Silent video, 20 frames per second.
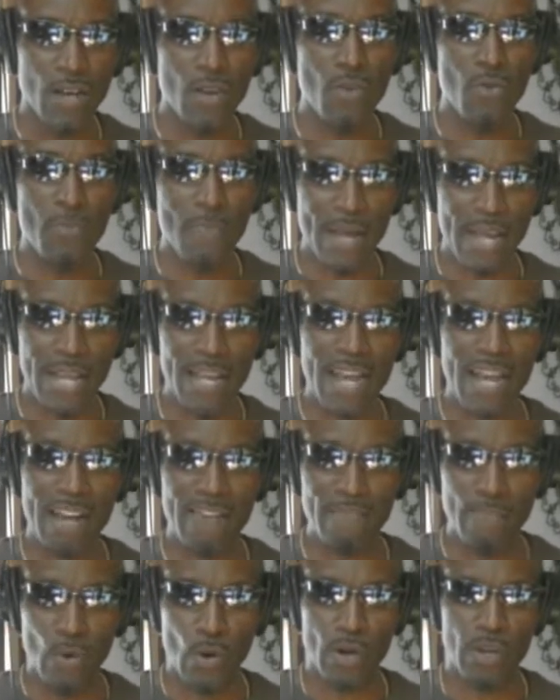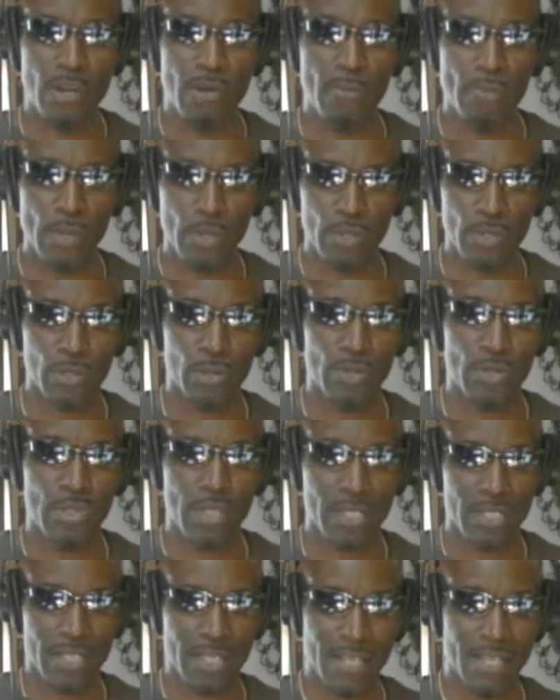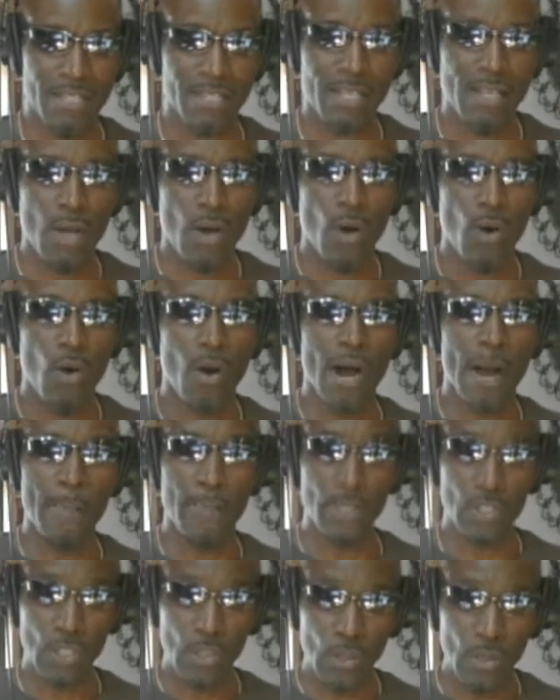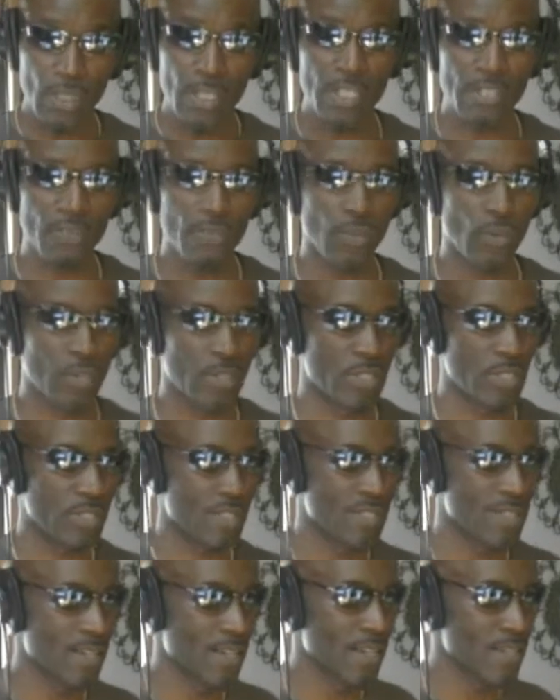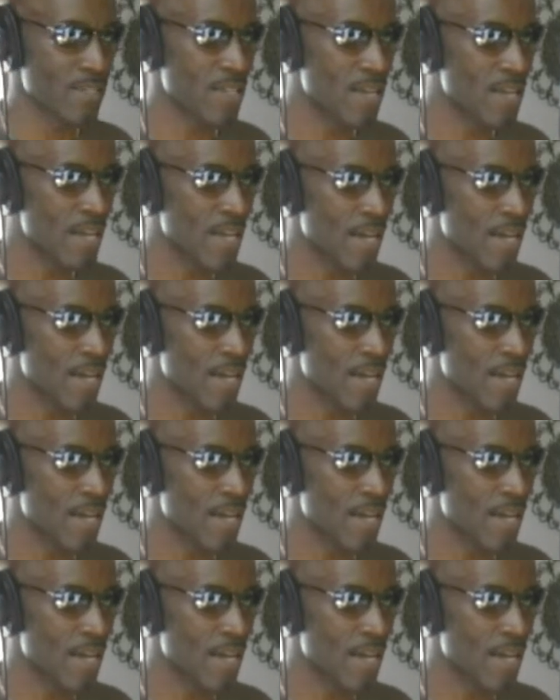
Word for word: who may have more commercial success or opportunity for success.